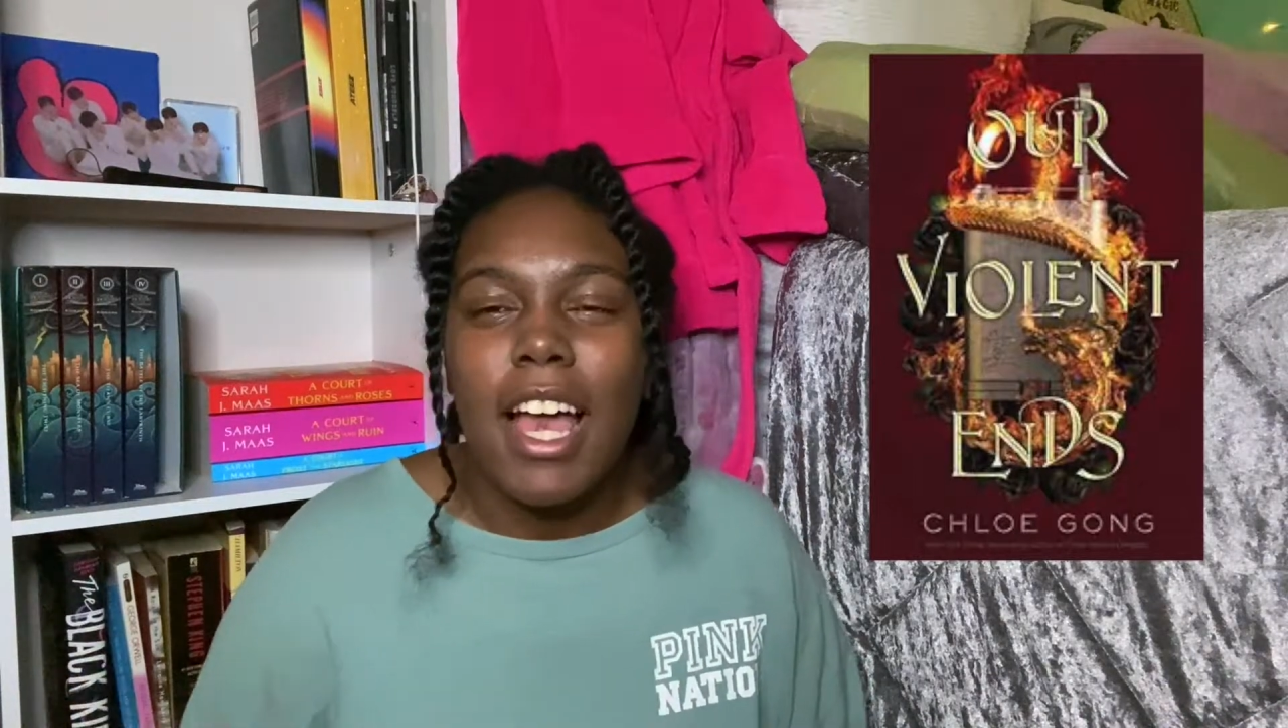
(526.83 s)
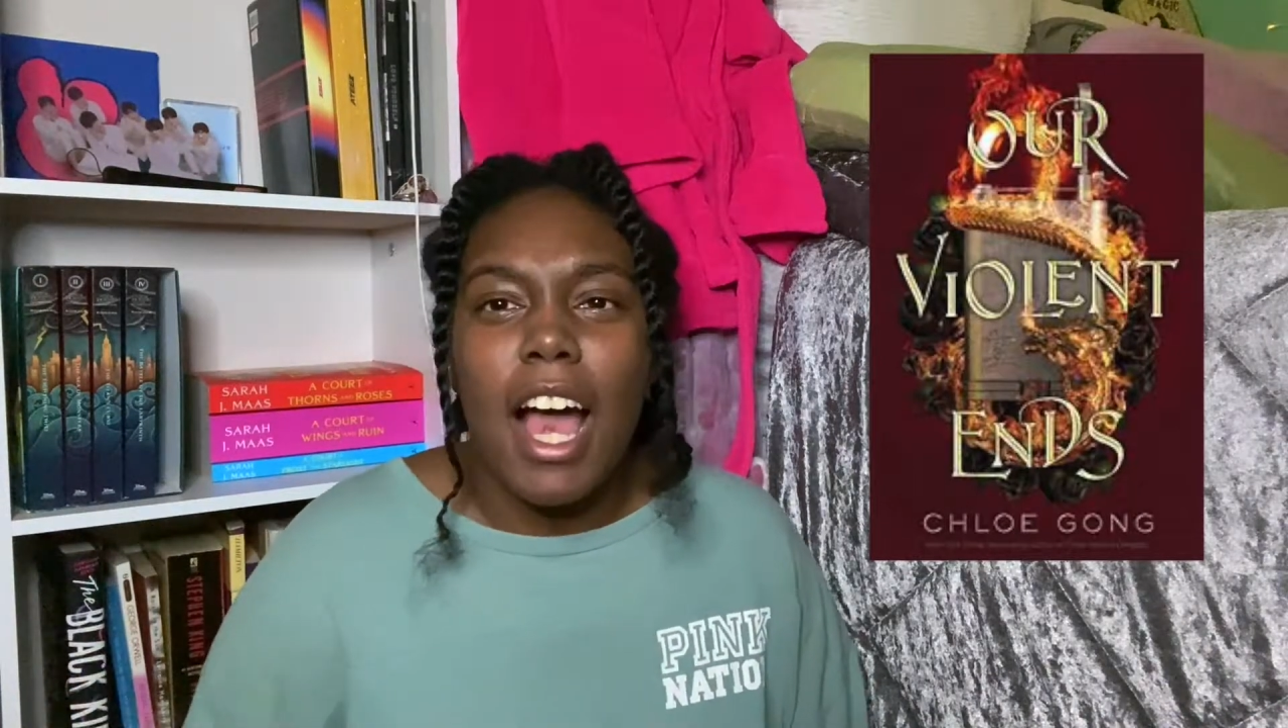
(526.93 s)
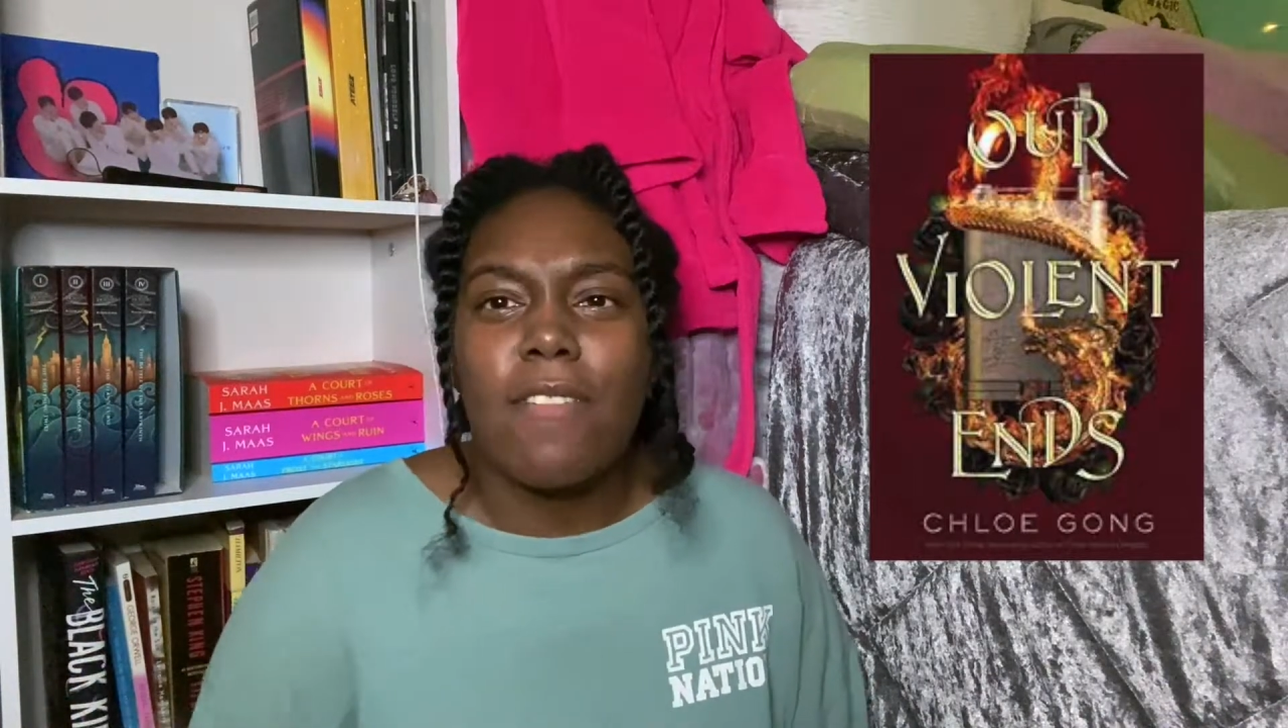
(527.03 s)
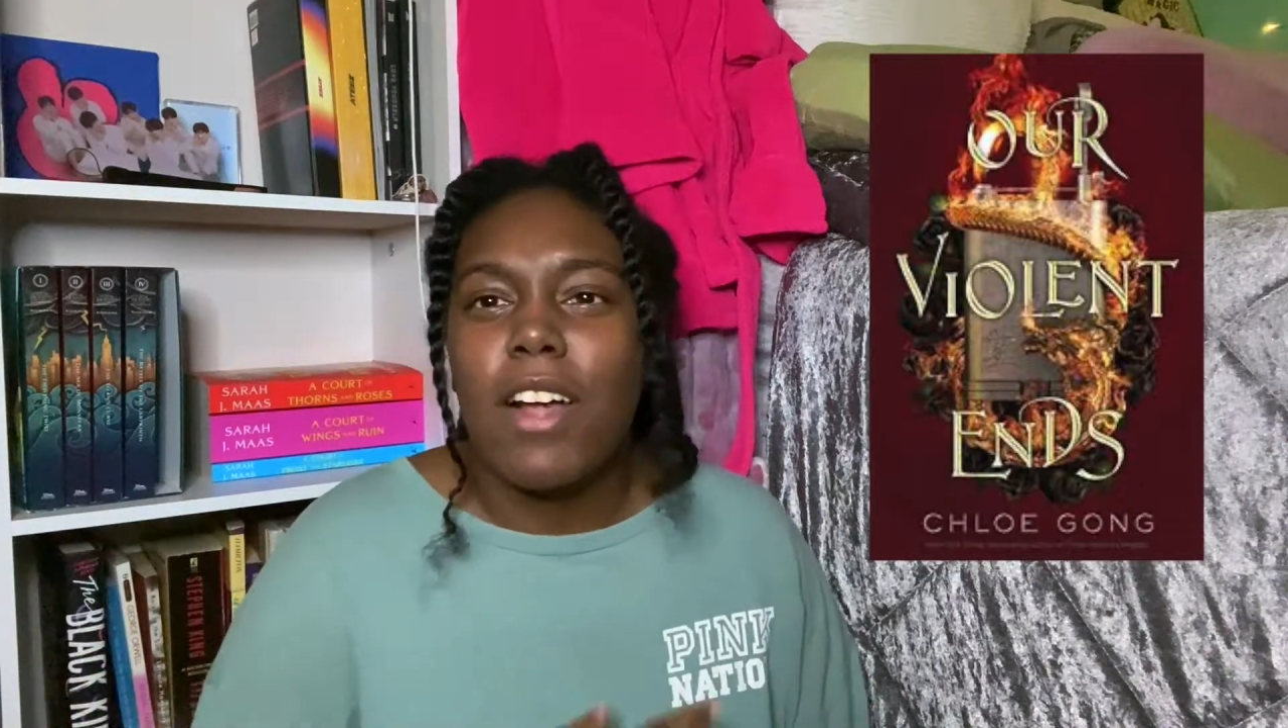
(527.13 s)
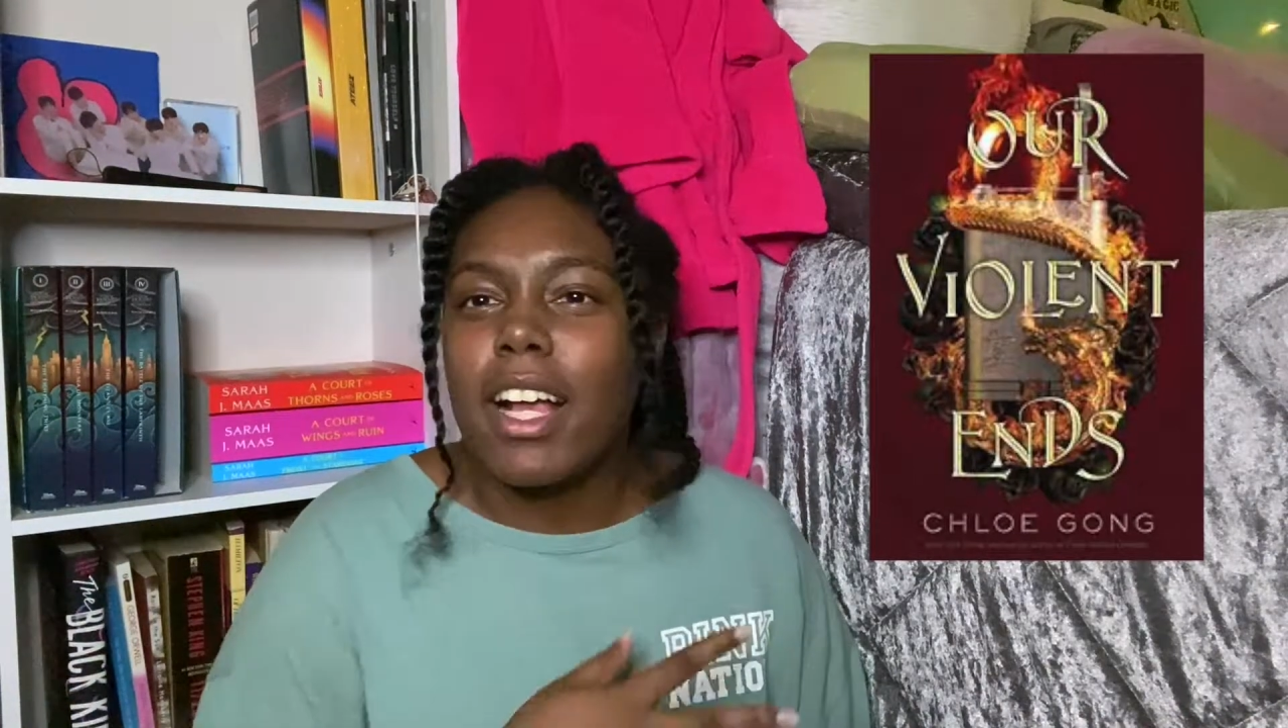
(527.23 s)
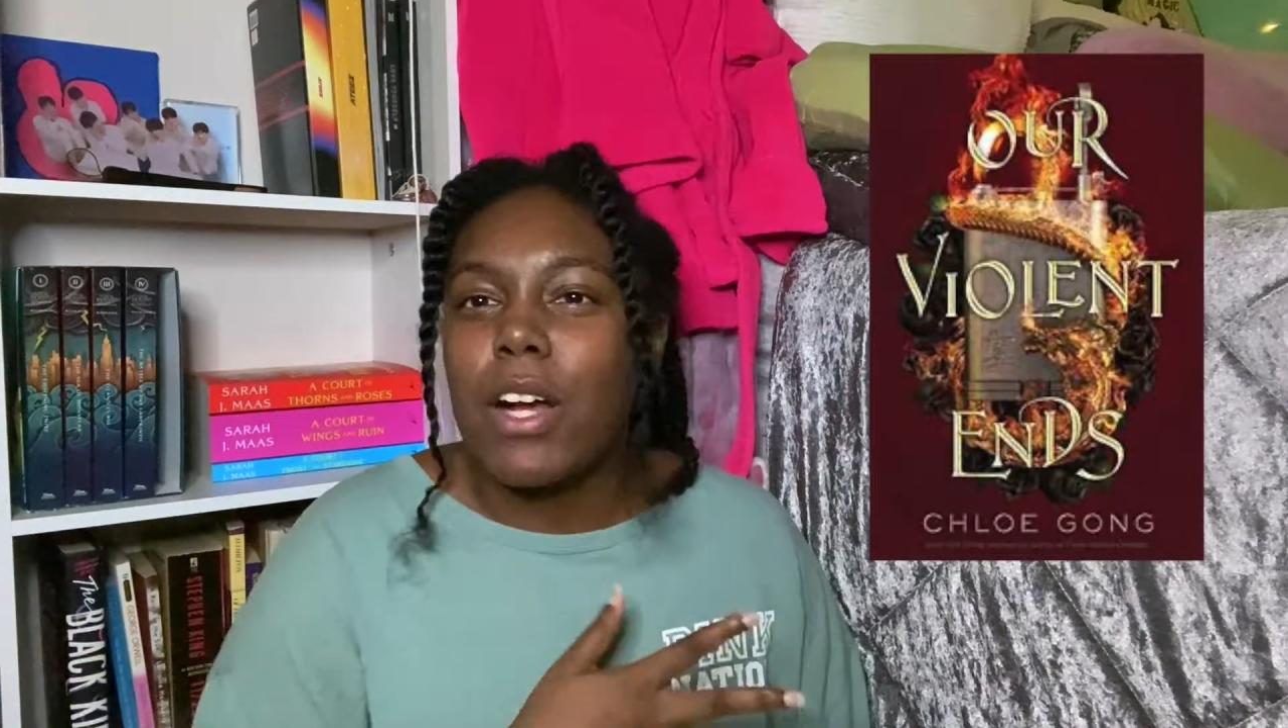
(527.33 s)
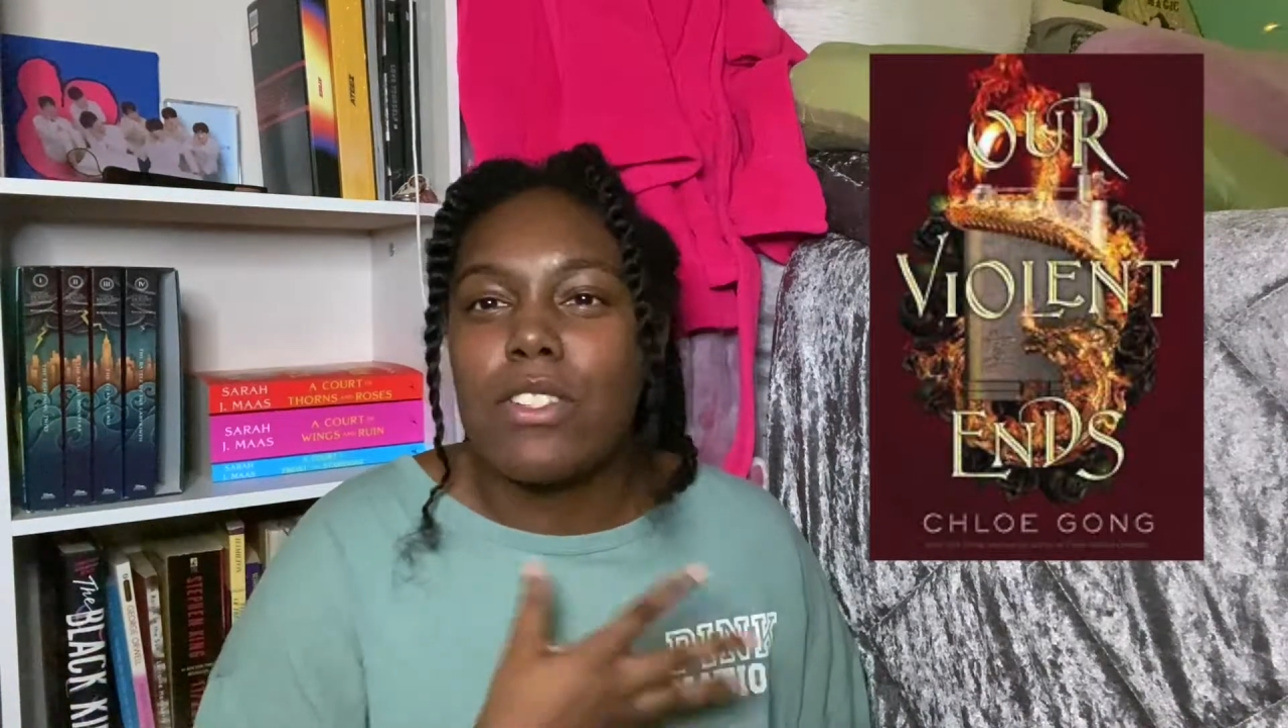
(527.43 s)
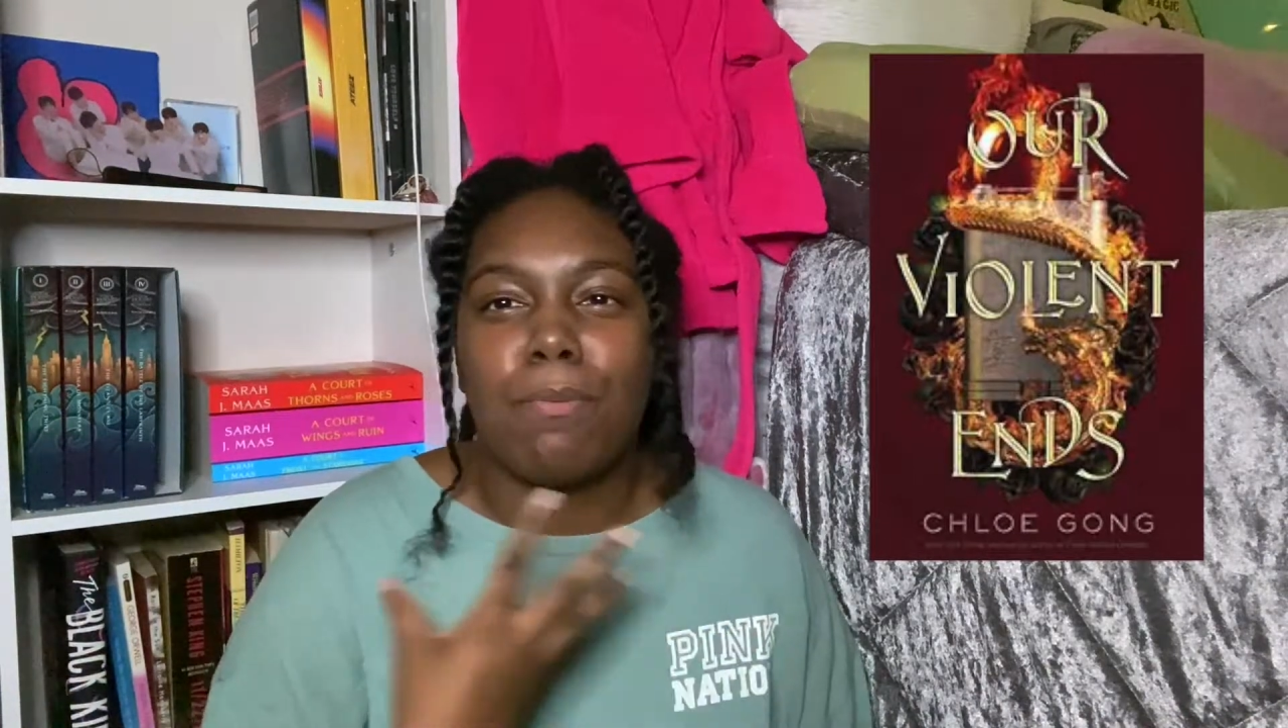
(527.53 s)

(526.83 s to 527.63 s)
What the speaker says: I felt like I was